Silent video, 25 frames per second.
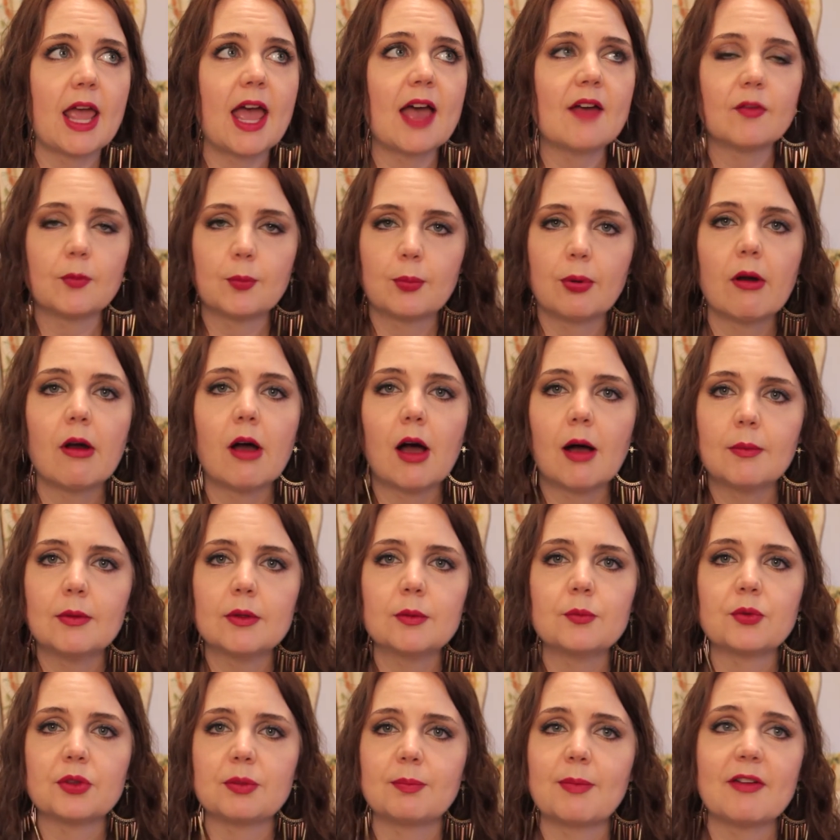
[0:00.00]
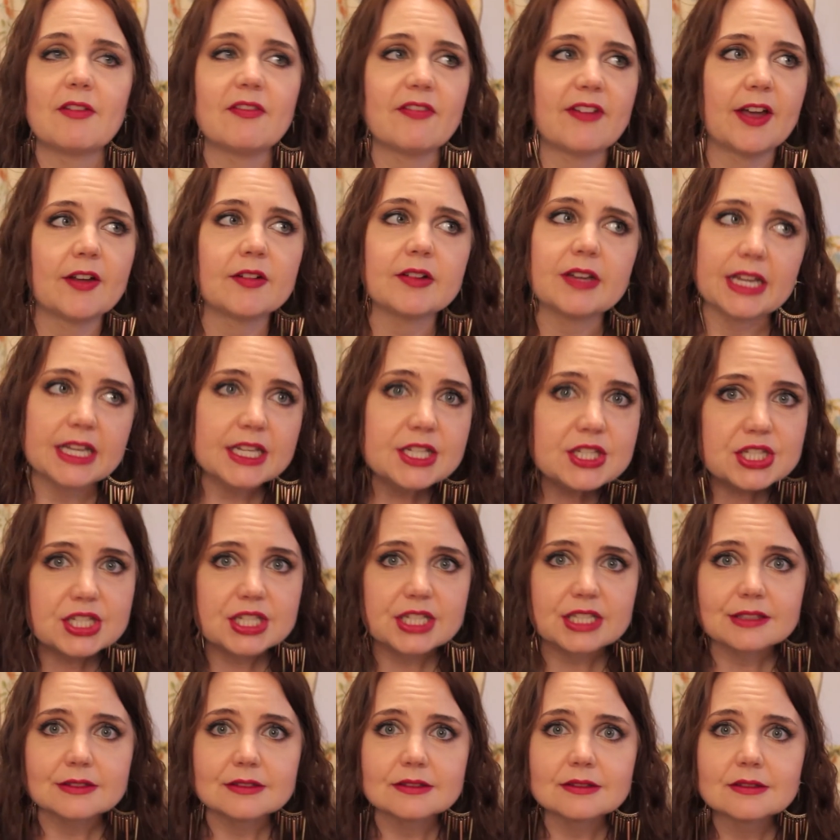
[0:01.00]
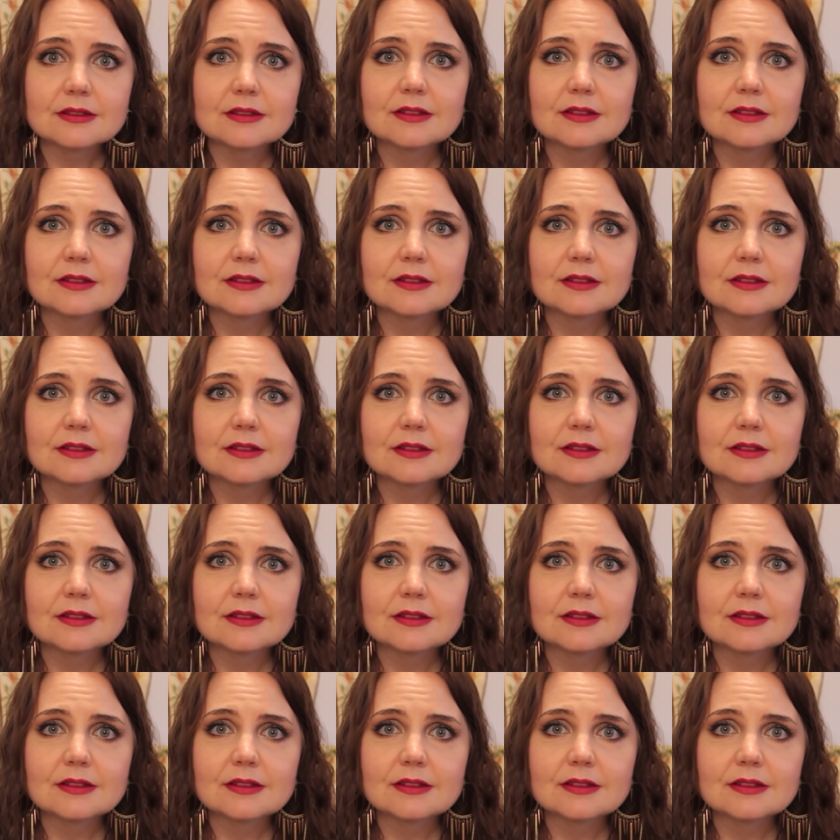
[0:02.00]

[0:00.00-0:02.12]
have a problem with my foundation.